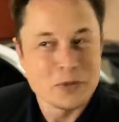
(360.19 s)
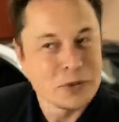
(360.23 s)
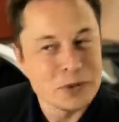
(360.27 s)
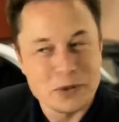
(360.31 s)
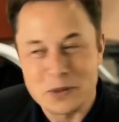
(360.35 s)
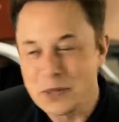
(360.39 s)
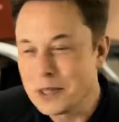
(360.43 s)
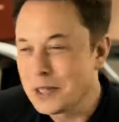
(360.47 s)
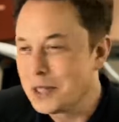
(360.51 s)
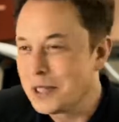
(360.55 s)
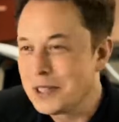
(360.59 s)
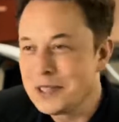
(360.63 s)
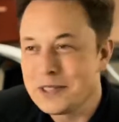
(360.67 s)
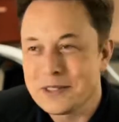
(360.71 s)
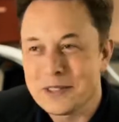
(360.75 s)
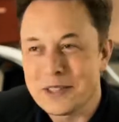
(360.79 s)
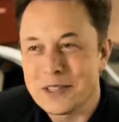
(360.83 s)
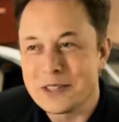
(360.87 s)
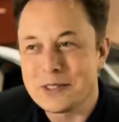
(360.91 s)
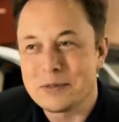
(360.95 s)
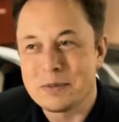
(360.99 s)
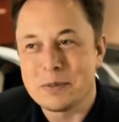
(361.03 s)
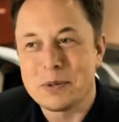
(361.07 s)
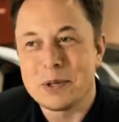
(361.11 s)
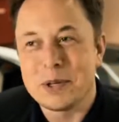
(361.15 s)
But really,
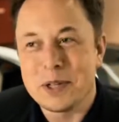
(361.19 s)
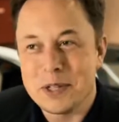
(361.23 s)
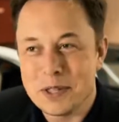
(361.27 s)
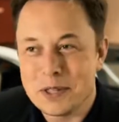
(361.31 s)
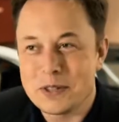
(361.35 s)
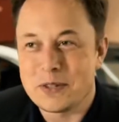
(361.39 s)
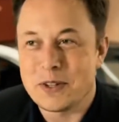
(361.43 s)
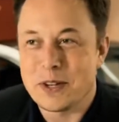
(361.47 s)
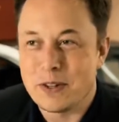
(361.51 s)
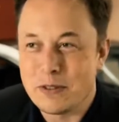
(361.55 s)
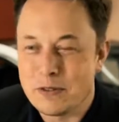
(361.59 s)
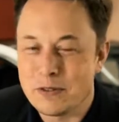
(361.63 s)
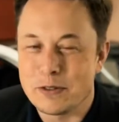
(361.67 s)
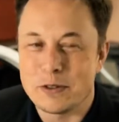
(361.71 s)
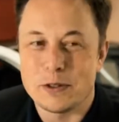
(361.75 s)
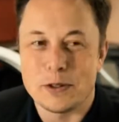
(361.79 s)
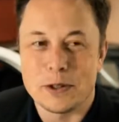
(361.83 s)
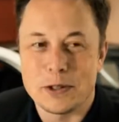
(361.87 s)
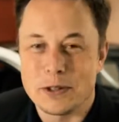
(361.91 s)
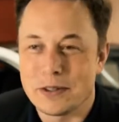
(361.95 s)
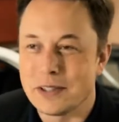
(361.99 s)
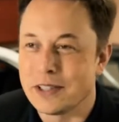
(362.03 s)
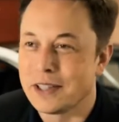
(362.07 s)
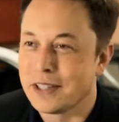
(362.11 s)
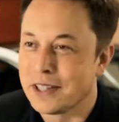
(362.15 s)
it's pretty
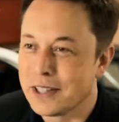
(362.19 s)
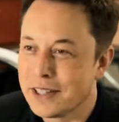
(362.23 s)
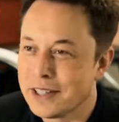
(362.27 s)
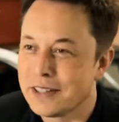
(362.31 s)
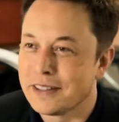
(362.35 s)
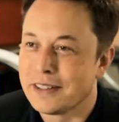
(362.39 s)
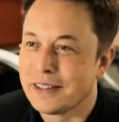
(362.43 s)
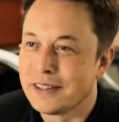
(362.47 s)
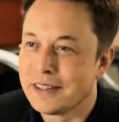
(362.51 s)
straightforward, really.